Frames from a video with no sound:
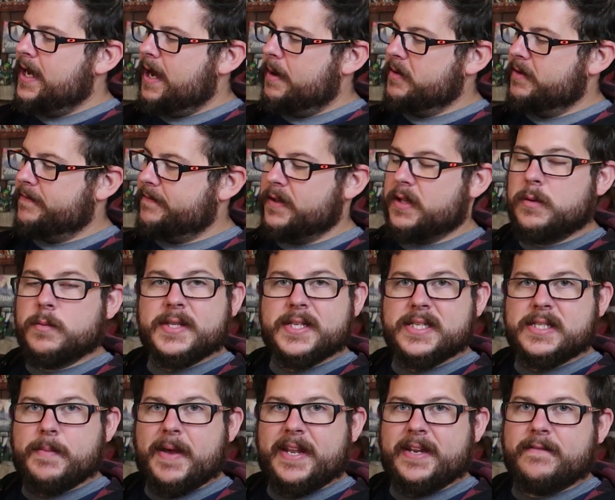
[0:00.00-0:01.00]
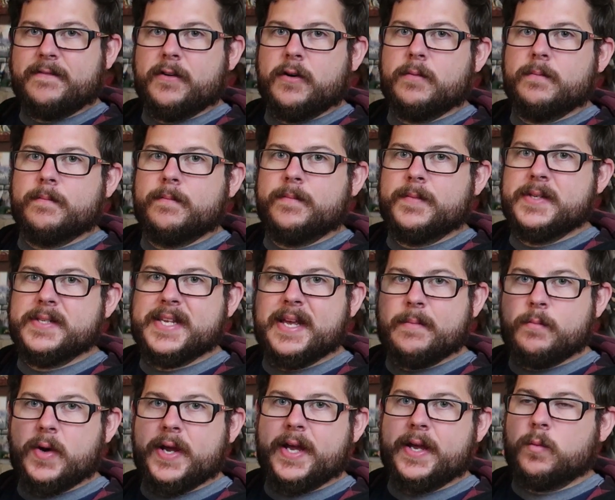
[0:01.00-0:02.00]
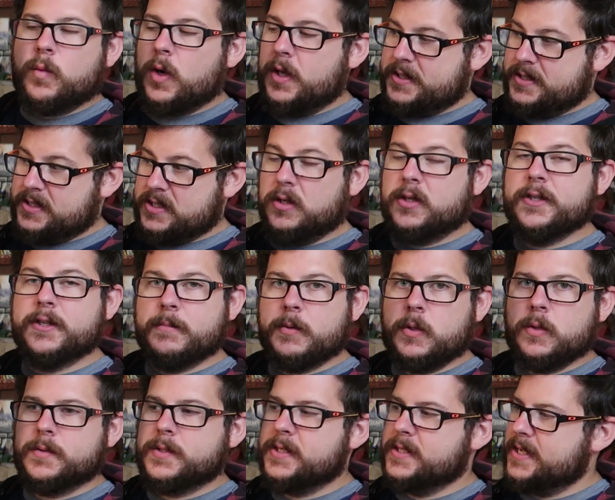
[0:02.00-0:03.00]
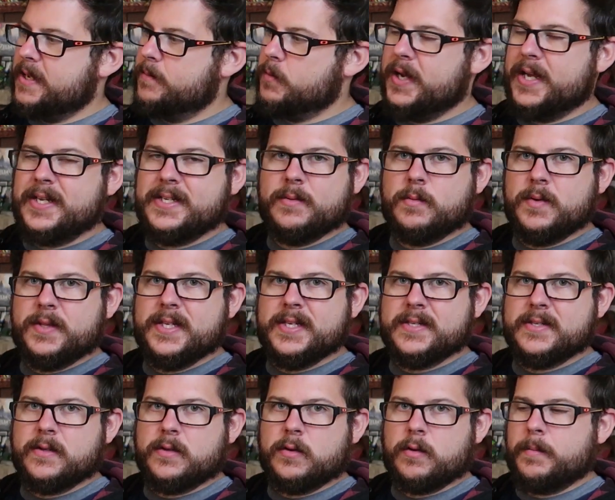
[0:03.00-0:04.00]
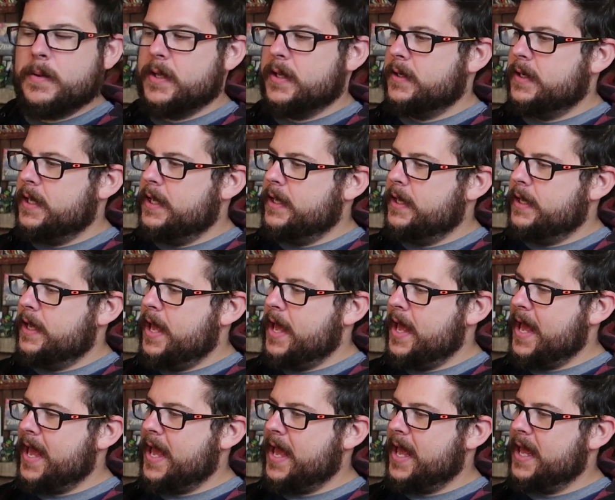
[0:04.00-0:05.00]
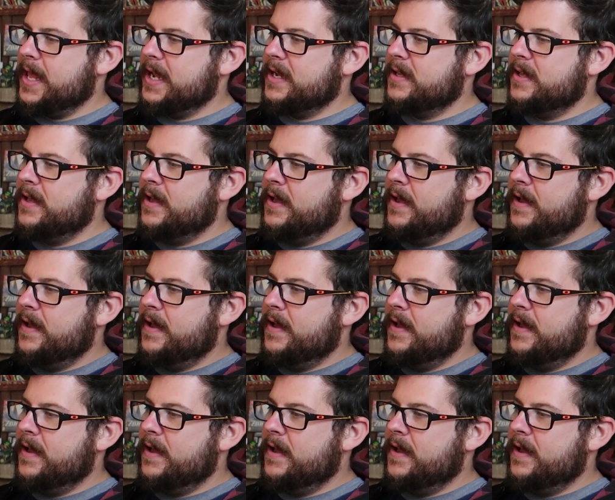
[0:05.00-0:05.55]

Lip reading: I'm gonna fill it with expanding foam the same way, while it's still in the mold, the same way I did with this a little bit. And